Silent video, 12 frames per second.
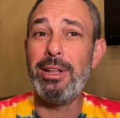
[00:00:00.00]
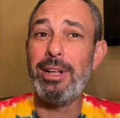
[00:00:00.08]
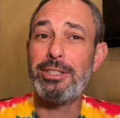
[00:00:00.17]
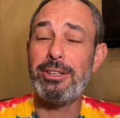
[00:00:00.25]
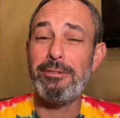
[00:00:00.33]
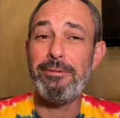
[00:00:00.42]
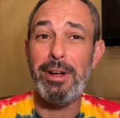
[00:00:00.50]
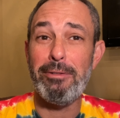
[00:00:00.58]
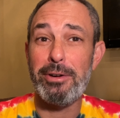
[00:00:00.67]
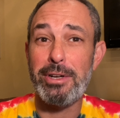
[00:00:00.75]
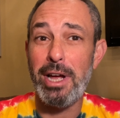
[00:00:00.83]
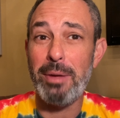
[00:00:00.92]
and that's our
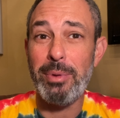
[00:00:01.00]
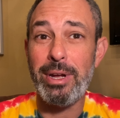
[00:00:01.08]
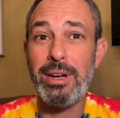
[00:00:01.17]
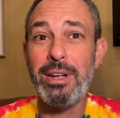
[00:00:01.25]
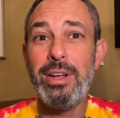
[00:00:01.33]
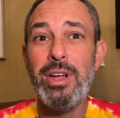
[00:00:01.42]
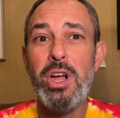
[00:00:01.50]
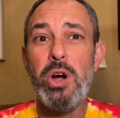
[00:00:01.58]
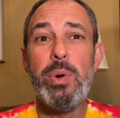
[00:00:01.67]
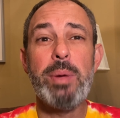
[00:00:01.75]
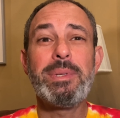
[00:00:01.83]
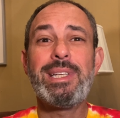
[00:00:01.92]
favorite topic.
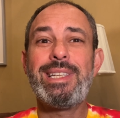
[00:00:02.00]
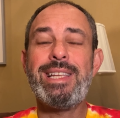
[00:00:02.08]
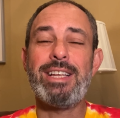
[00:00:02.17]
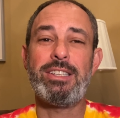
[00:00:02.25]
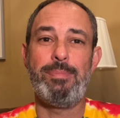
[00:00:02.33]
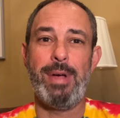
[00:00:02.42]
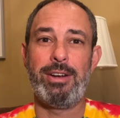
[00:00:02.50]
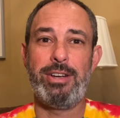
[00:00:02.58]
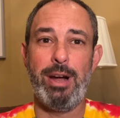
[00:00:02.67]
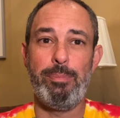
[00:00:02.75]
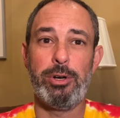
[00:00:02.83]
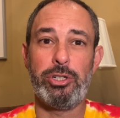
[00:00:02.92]
We obsess about
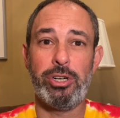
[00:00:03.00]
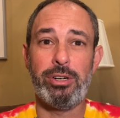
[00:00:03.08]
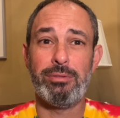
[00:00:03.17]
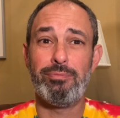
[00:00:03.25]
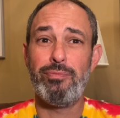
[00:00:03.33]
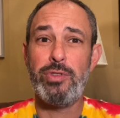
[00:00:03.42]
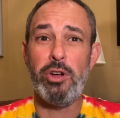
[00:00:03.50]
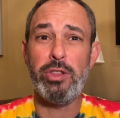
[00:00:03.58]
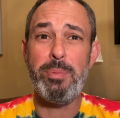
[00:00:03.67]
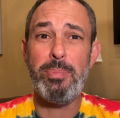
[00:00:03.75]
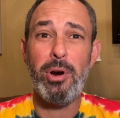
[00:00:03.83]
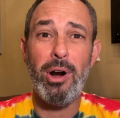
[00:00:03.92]
temperature. The
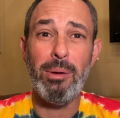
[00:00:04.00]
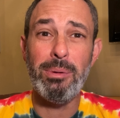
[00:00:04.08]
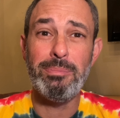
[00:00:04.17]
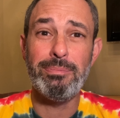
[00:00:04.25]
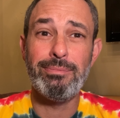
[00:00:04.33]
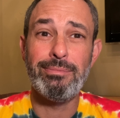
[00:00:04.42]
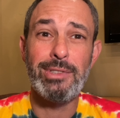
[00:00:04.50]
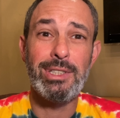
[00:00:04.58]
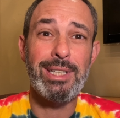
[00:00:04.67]
only problem is